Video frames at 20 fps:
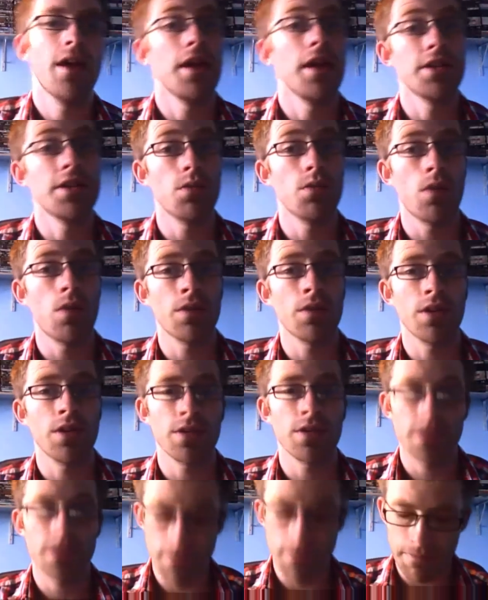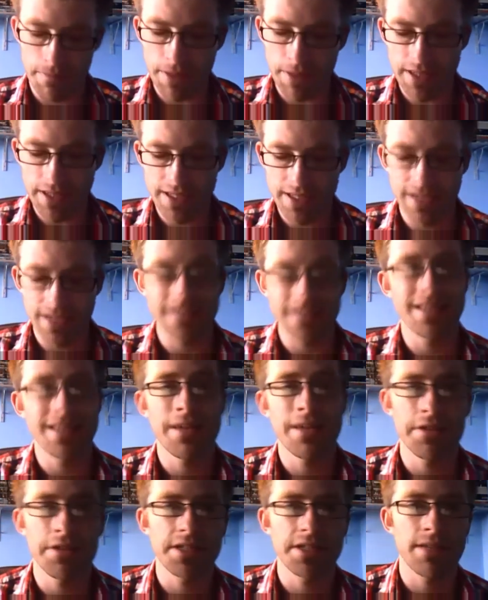It's a one cost. Basically, it's
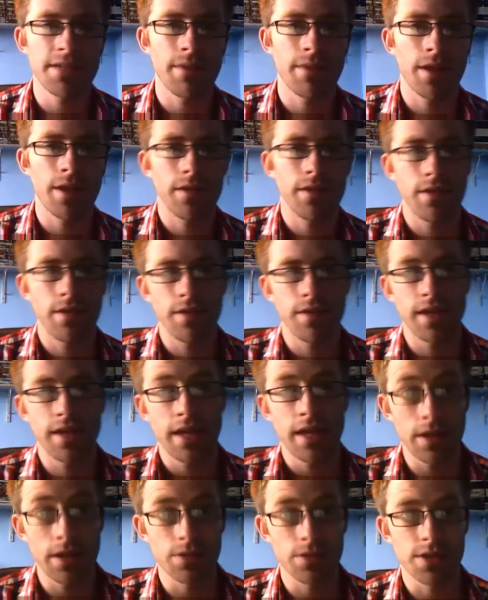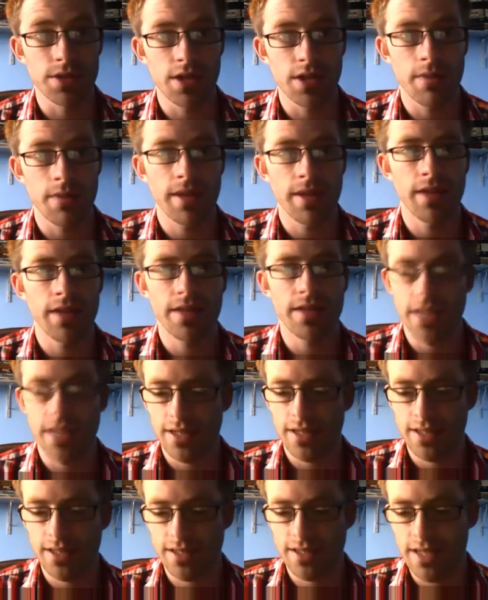very similar to the Eagles Are Coming in the
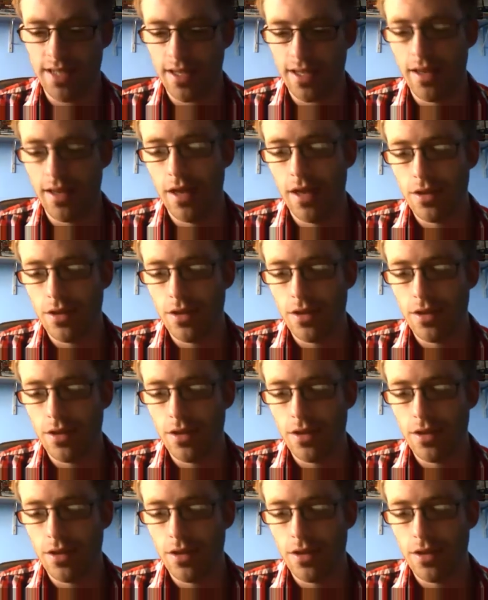Tactics deck.